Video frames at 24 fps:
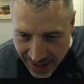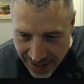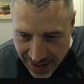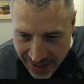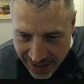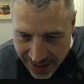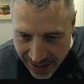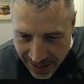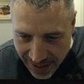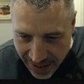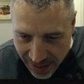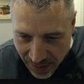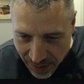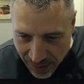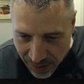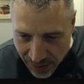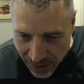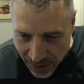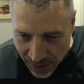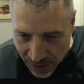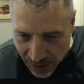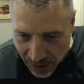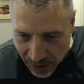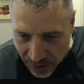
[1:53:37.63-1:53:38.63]
think there's,
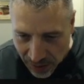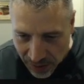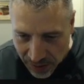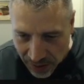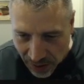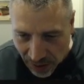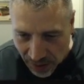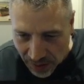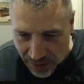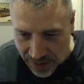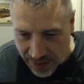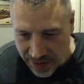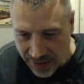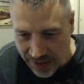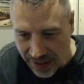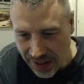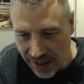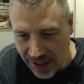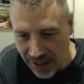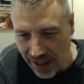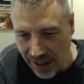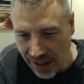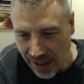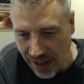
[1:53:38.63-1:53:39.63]
you know, there's obviously
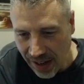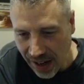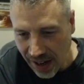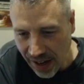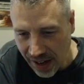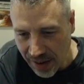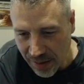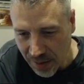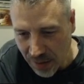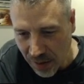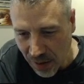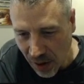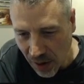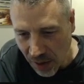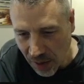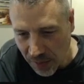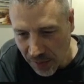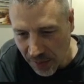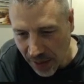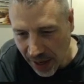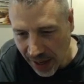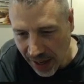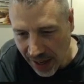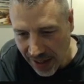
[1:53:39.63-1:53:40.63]
a lot
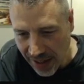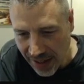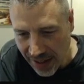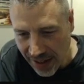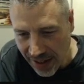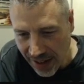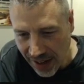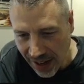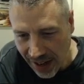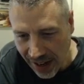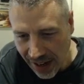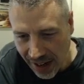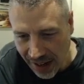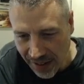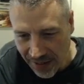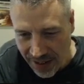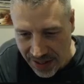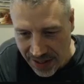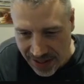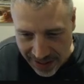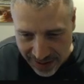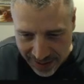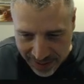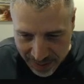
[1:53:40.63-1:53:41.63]
involved, man, and you got to have a
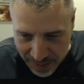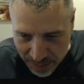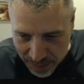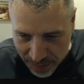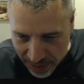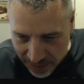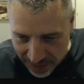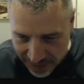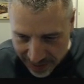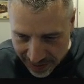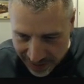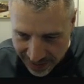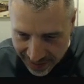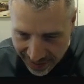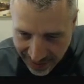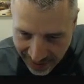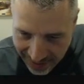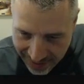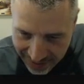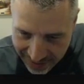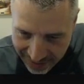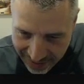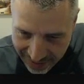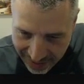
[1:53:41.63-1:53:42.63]
decent business
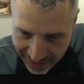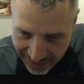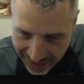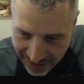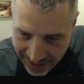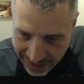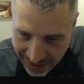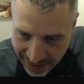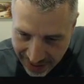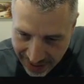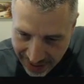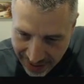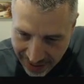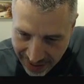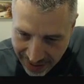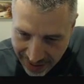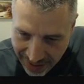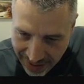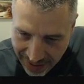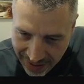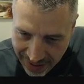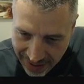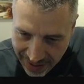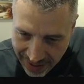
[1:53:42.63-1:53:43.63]
sense, and
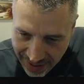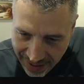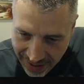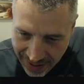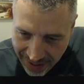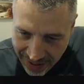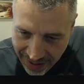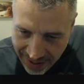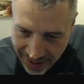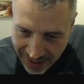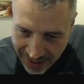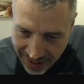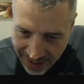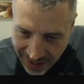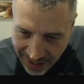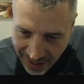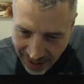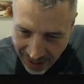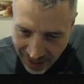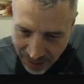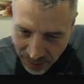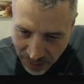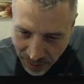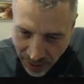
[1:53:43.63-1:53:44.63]
you
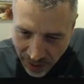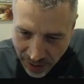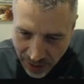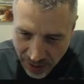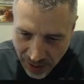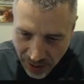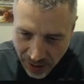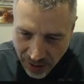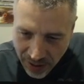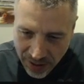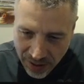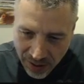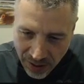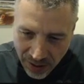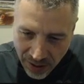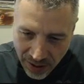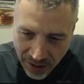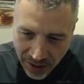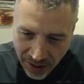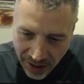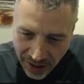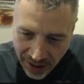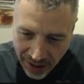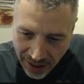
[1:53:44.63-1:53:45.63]
gotta want to know, you know, you
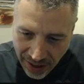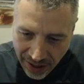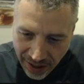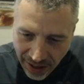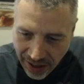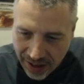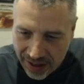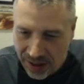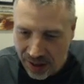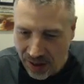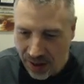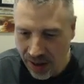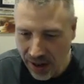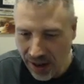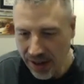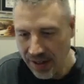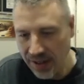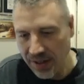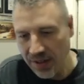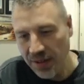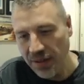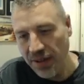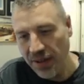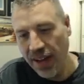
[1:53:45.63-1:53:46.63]
gotta know how to
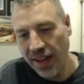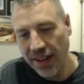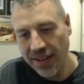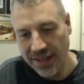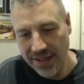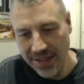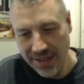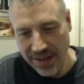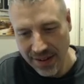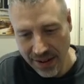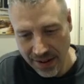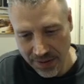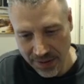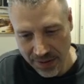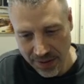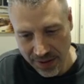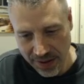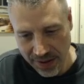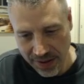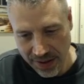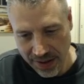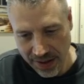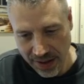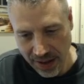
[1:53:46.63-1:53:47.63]
do that stuff,
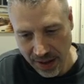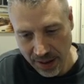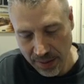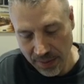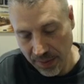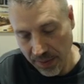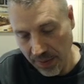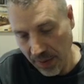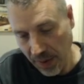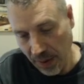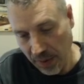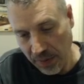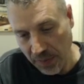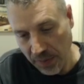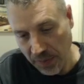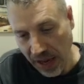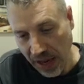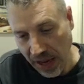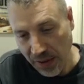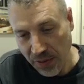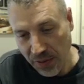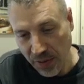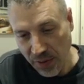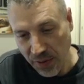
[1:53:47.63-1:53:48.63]
and I'm
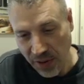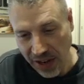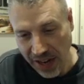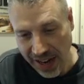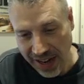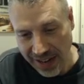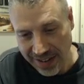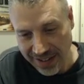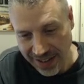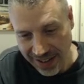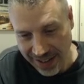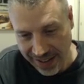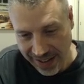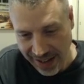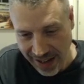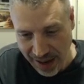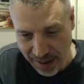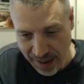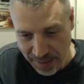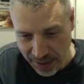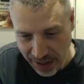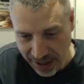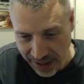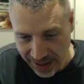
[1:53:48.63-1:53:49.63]
thankful for guys like
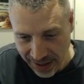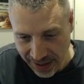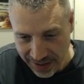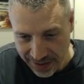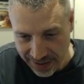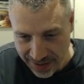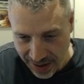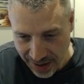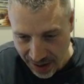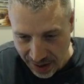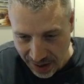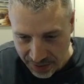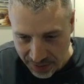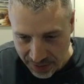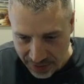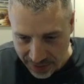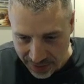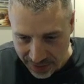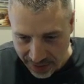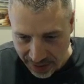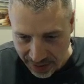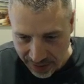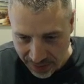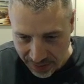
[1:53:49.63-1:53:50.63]
that because they
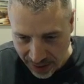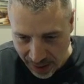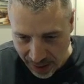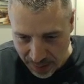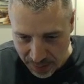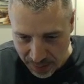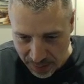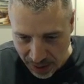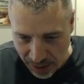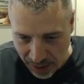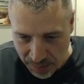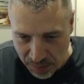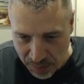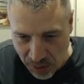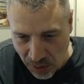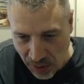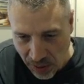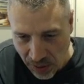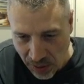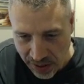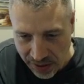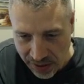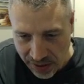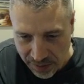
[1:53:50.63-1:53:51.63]
obviously have kept me
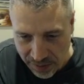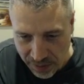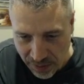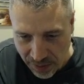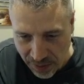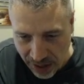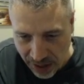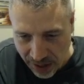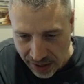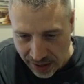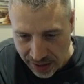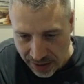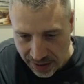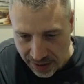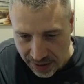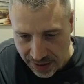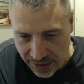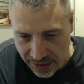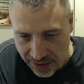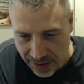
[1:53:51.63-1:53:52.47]
employed and fed and